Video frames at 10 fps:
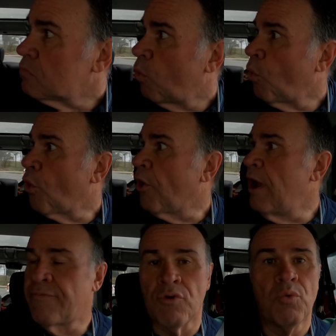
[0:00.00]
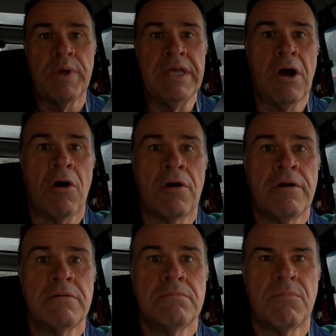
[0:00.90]
wherever we
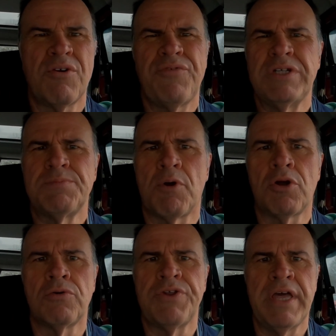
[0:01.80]
are, Murfreesboro,